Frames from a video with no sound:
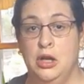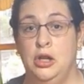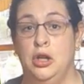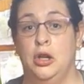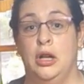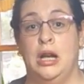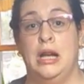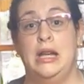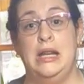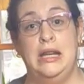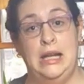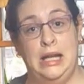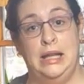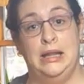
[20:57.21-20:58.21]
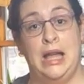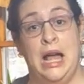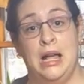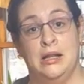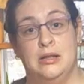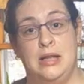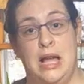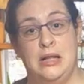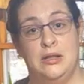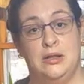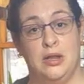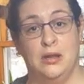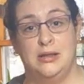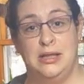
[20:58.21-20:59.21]
you're gonna need that
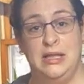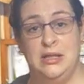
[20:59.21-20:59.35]
salty,